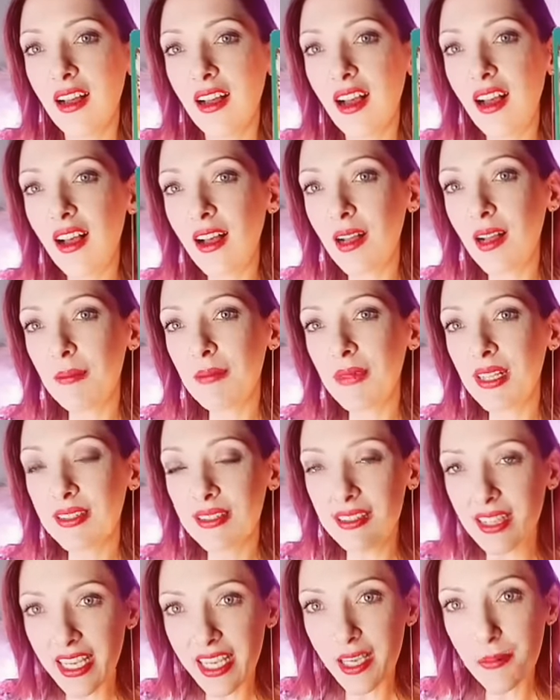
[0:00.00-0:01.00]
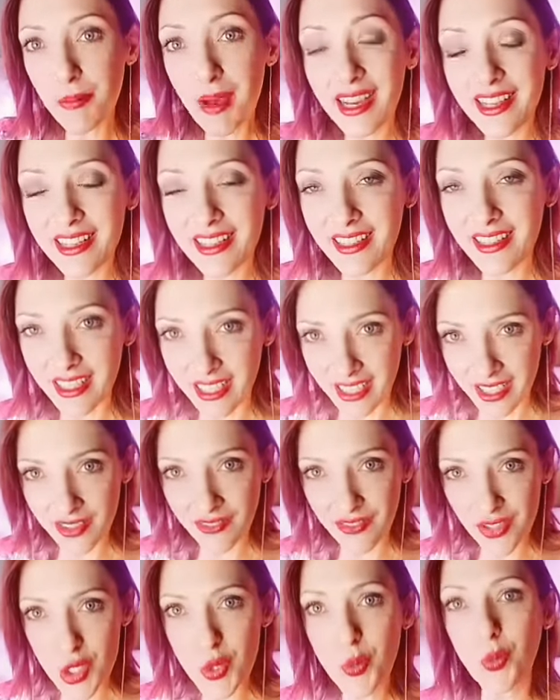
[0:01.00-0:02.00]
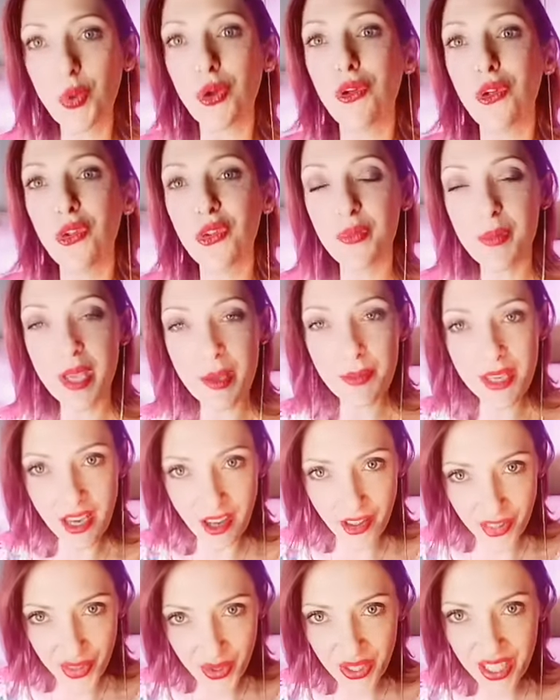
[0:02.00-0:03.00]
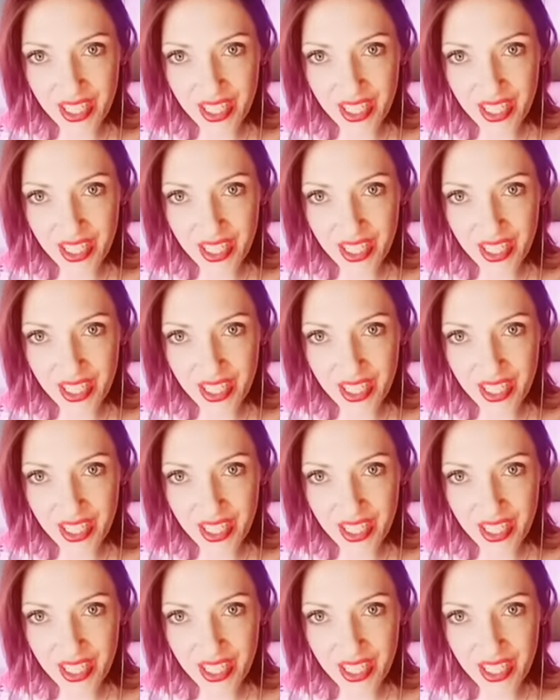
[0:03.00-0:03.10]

um, like-minded individuals, maybe other